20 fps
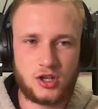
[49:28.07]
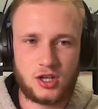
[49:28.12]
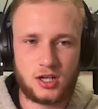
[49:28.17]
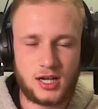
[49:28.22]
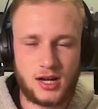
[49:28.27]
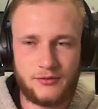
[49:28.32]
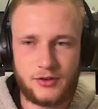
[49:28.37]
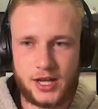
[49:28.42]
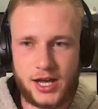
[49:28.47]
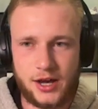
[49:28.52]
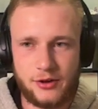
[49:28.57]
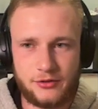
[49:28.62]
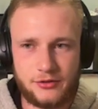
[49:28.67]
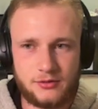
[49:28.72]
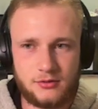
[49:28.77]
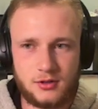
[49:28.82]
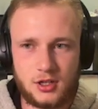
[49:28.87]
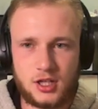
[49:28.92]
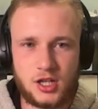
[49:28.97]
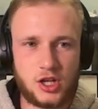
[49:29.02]
and every health
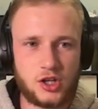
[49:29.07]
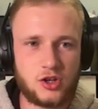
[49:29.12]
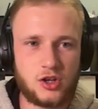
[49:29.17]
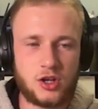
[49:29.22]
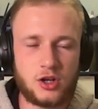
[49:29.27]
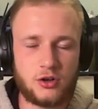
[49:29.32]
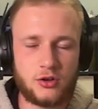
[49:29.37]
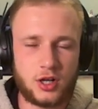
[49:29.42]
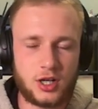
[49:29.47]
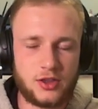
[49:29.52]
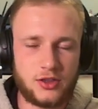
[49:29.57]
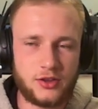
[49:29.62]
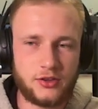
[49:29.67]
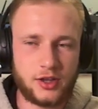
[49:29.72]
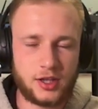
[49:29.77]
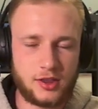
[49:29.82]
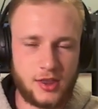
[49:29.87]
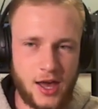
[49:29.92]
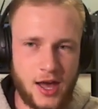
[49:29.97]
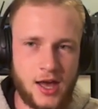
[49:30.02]
condition or anything
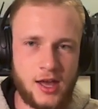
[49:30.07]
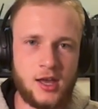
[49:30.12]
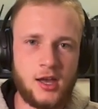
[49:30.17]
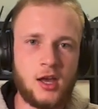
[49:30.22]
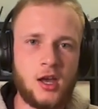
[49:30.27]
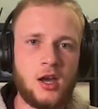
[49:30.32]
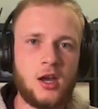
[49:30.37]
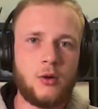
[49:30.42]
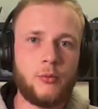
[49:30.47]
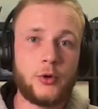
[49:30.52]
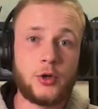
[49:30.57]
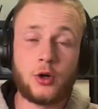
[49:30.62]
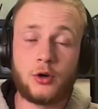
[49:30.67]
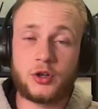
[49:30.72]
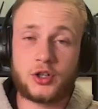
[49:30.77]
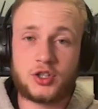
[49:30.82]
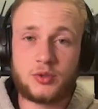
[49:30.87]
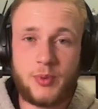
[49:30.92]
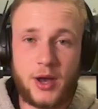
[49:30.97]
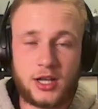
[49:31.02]
like that. We don't
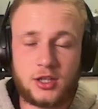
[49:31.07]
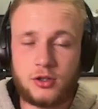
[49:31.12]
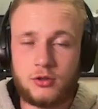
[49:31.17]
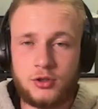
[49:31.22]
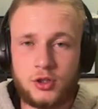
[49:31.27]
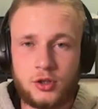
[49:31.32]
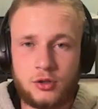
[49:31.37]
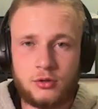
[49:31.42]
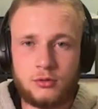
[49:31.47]
expect you to.